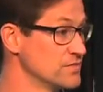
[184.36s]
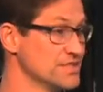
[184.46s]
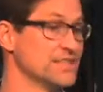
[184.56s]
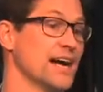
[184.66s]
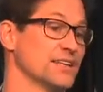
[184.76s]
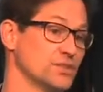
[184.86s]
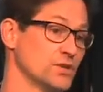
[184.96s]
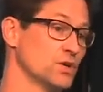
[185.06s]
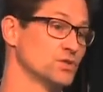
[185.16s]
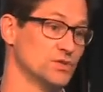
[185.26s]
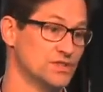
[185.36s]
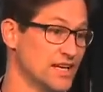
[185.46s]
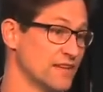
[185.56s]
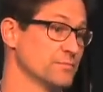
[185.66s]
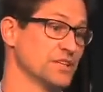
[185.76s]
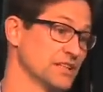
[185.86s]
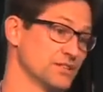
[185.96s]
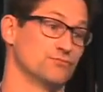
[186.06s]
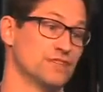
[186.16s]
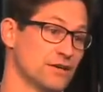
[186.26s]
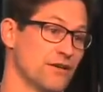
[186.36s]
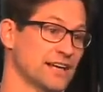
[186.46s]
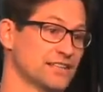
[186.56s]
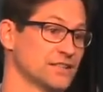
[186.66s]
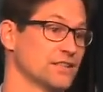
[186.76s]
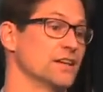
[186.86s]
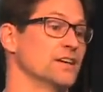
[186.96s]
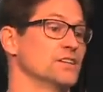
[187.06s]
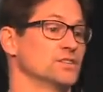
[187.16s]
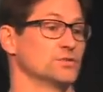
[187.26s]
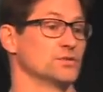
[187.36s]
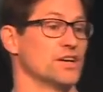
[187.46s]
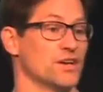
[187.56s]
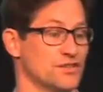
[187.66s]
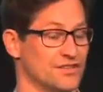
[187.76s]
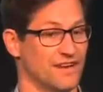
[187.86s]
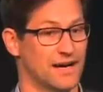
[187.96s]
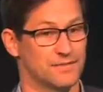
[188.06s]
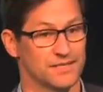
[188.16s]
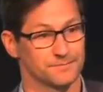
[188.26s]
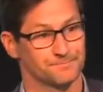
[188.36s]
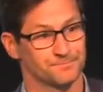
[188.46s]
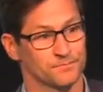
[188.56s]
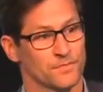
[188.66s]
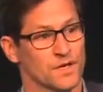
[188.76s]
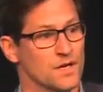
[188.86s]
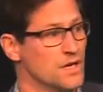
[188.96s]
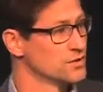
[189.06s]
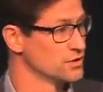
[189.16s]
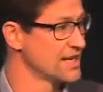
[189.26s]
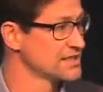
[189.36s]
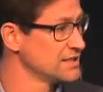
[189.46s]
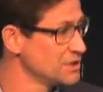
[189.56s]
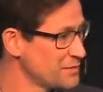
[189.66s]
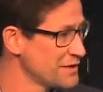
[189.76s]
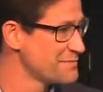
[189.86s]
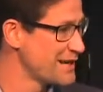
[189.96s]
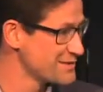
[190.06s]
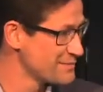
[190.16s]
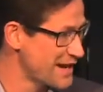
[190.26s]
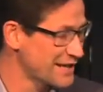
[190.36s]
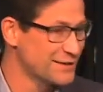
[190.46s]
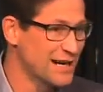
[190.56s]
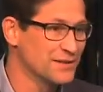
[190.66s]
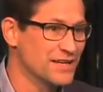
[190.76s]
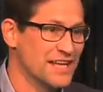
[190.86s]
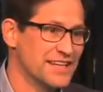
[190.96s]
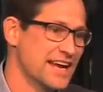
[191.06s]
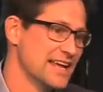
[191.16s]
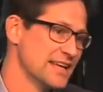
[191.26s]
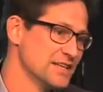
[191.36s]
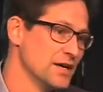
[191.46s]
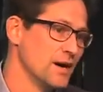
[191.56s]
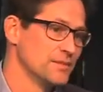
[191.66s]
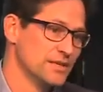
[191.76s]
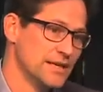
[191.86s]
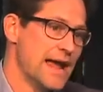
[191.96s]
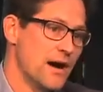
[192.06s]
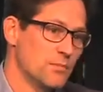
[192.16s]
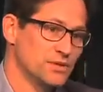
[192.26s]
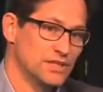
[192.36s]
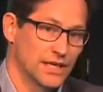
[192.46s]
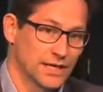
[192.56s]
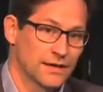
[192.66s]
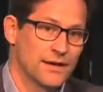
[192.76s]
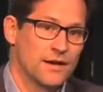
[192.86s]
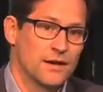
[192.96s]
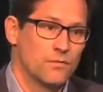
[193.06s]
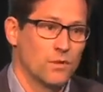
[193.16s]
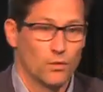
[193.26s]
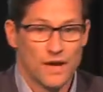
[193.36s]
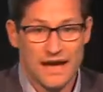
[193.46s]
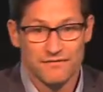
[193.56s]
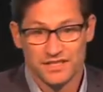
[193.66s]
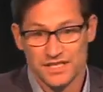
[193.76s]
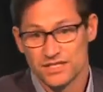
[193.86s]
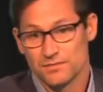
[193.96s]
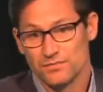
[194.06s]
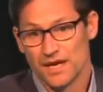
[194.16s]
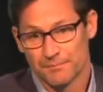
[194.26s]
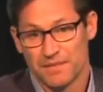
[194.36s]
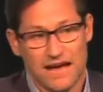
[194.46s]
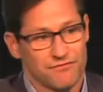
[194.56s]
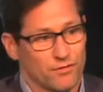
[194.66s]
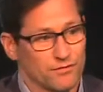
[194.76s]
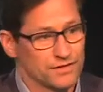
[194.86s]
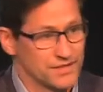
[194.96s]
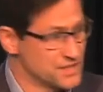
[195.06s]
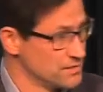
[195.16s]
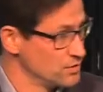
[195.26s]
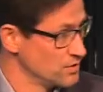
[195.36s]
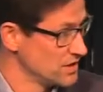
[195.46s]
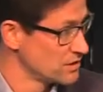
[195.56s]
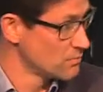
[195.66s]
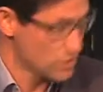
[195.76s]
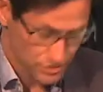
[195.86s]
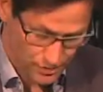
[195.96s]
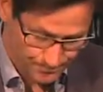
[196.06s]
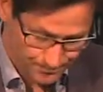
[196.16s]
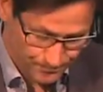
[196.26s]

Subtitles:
decide to go to instead of being redirected to another environment. So that's a little bit about the background, and that ended up in now being what we have, a platform for distributed e-commerce.